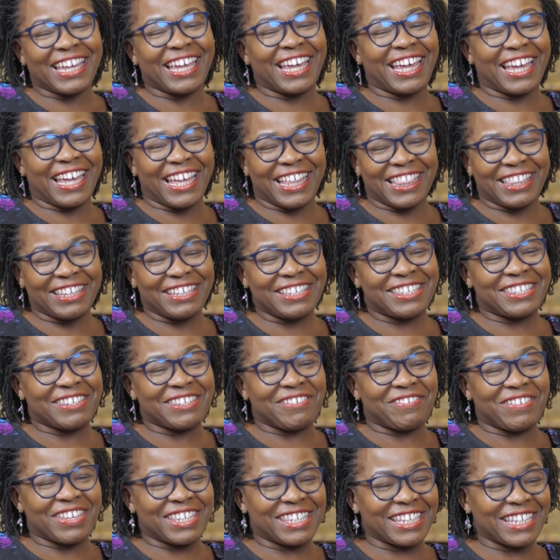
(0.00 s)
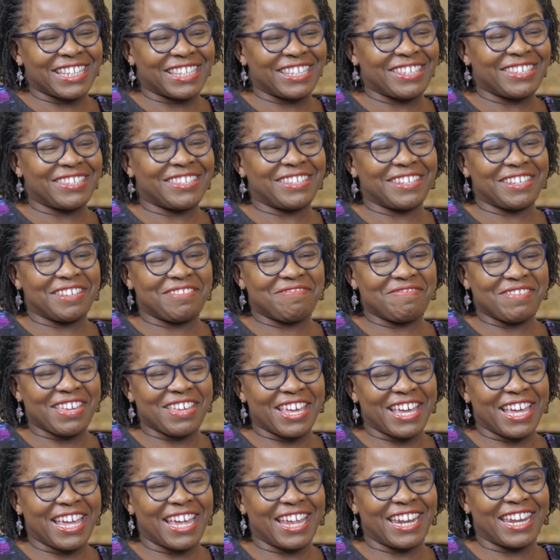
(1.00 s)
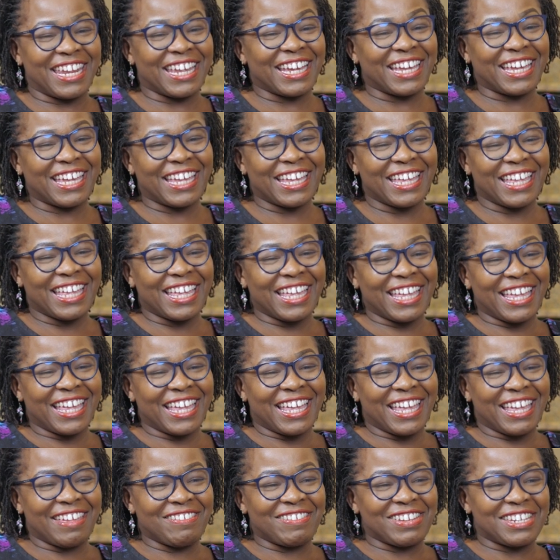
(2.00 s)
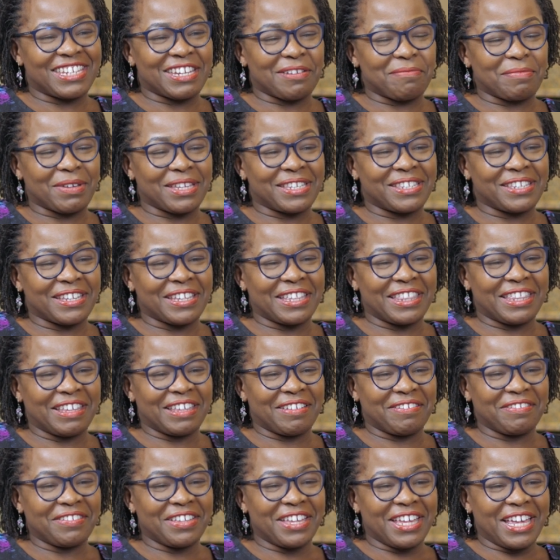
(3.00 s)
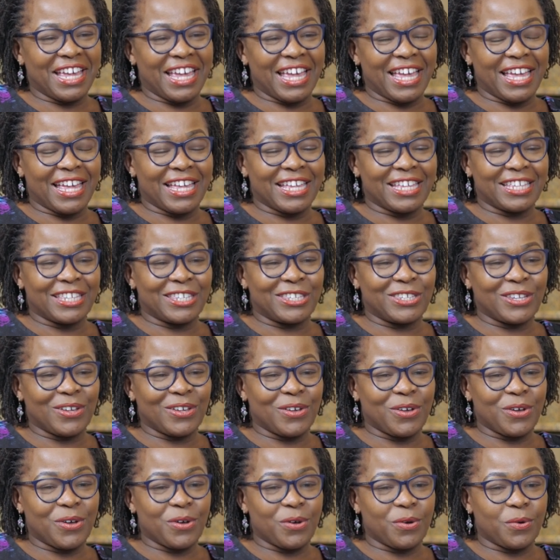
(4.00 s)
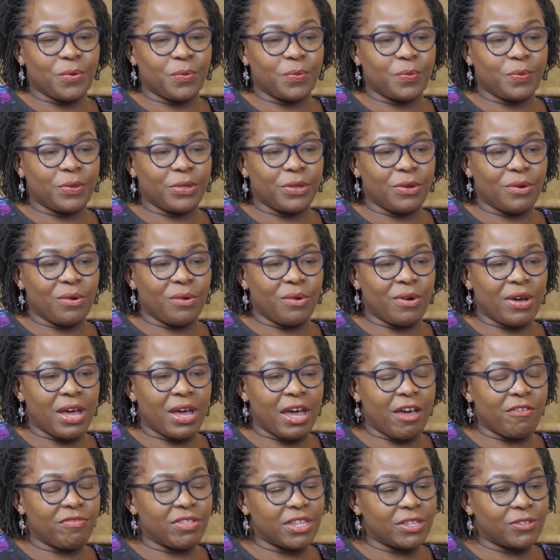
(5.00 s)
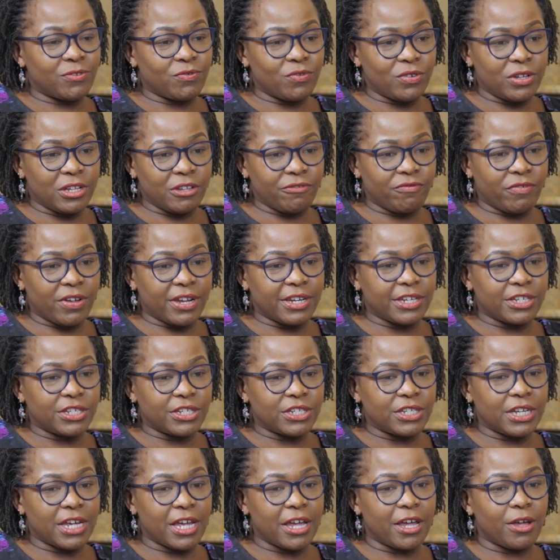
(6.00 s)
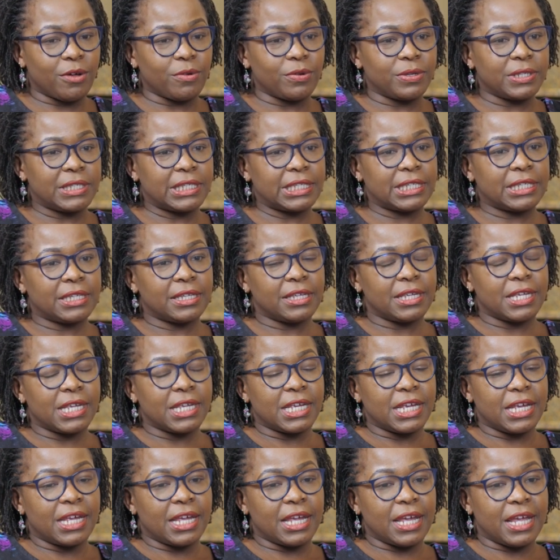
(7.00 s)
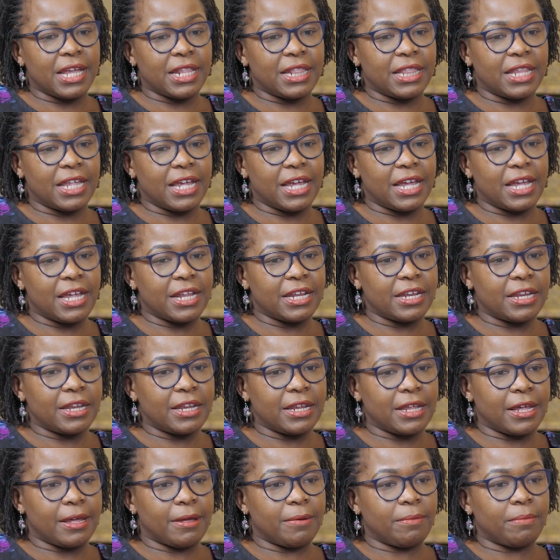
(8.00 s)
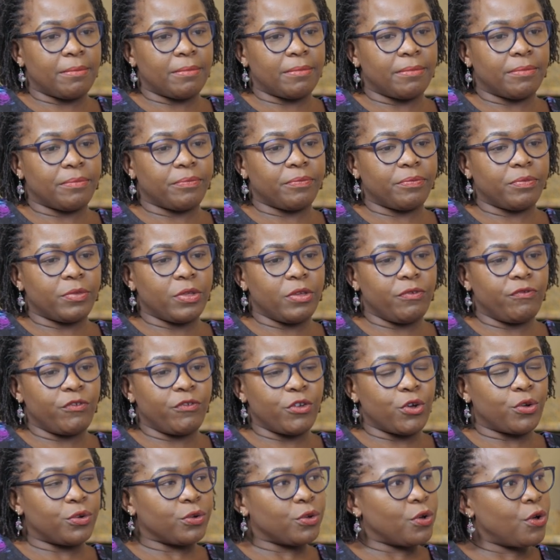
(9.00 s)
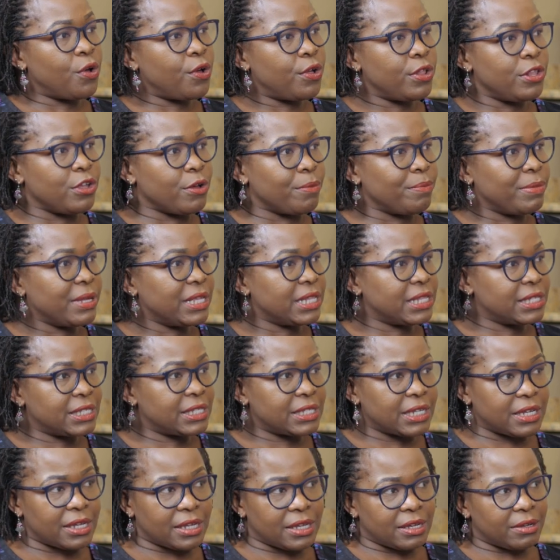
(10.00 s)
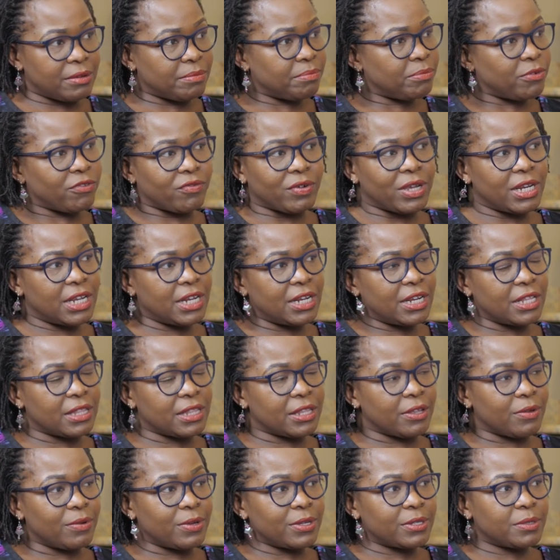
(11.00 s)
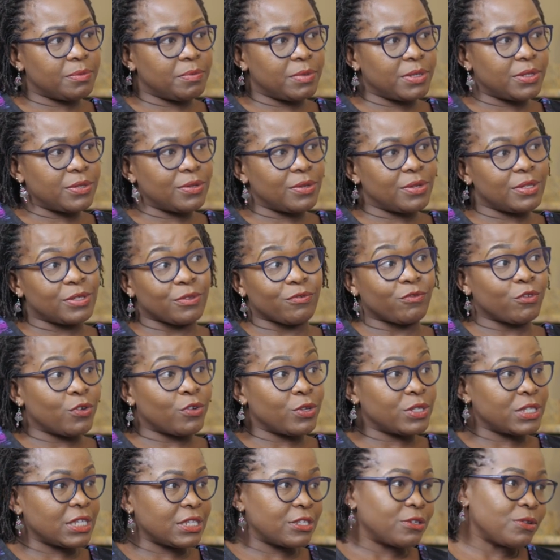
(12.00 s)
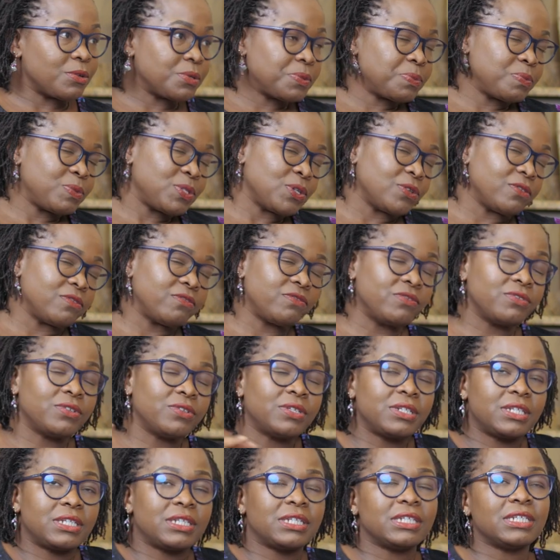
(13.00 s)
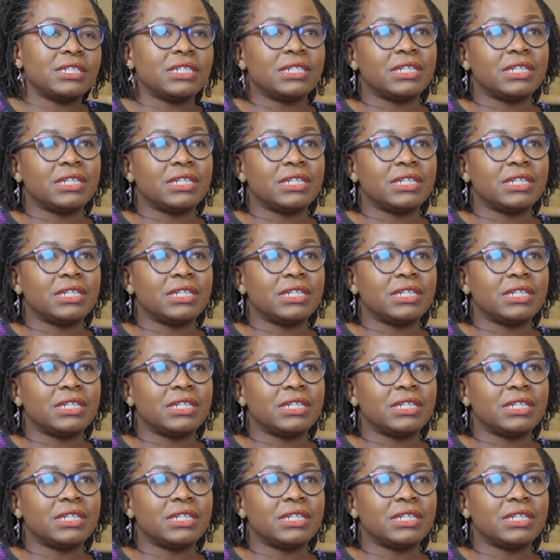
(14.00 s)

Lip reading: Yeah, those sofa sets used to give me a headache every time I saw them. So you have this fully furnished house. And then if you're on call, your meals are provided in the hospitals. Of course, it's hospital food.